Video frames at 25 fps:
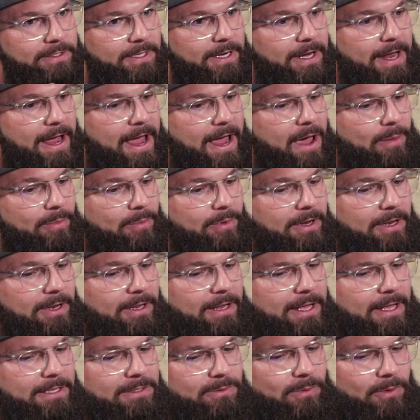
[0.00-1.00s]
is going to happen,
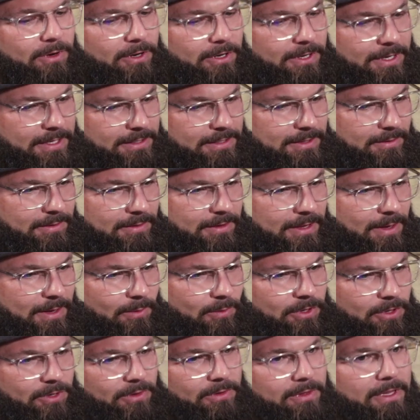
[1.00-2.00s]
and that's where you get something that
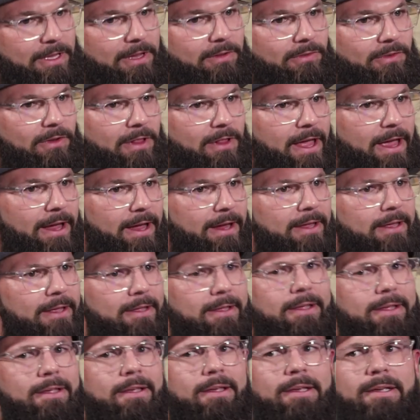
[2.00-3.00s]
when you leave, you're like,
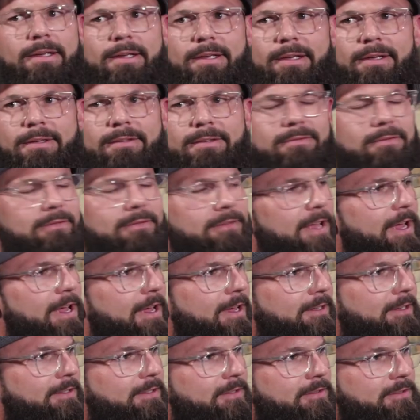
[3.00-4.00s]

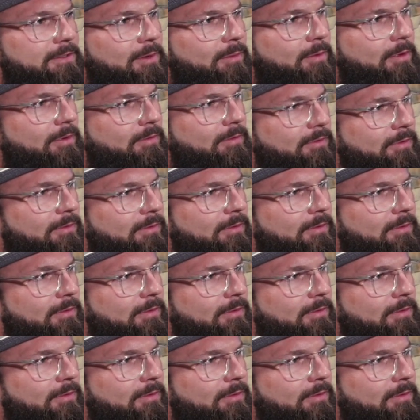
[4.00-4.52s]
"Dang, there's something